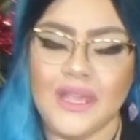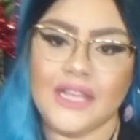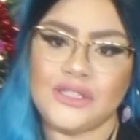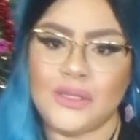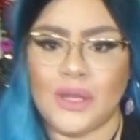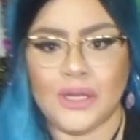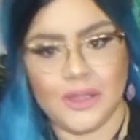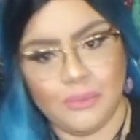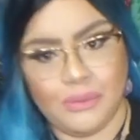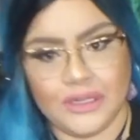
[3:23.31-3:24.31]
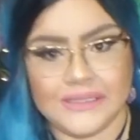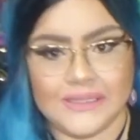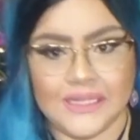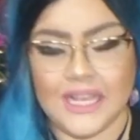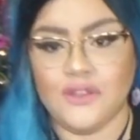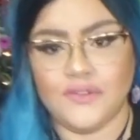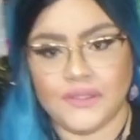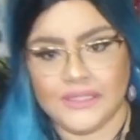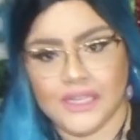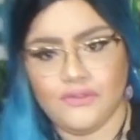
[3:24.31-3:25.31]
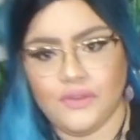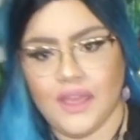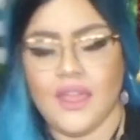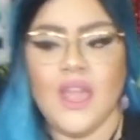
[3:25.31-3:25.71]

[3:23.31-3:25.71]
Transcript: It's no longer the person that you fell in love with,